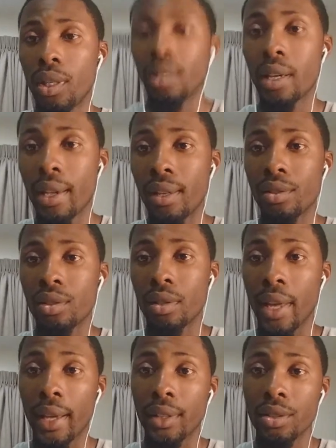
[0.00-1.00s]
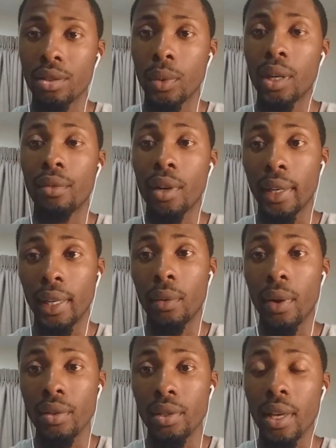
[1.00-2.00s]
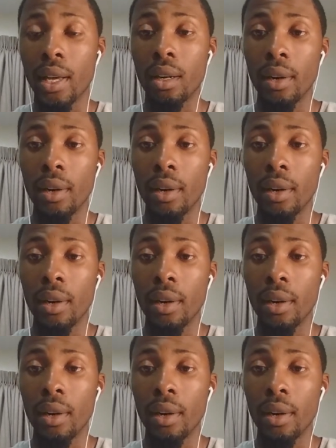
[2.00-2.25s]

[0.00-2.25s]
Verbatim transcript: EA's next whenever I get around to that.